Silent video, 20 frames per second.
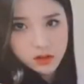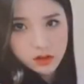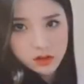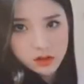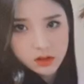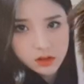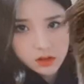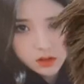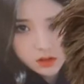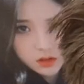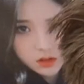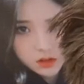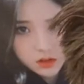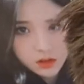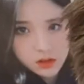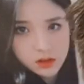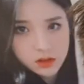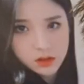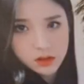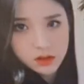
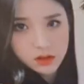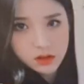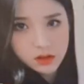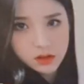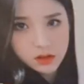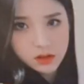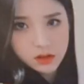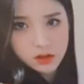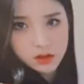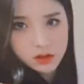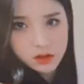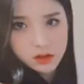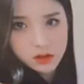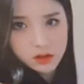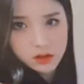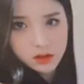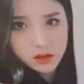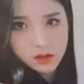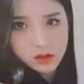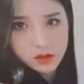
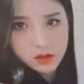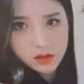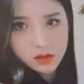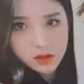(silent)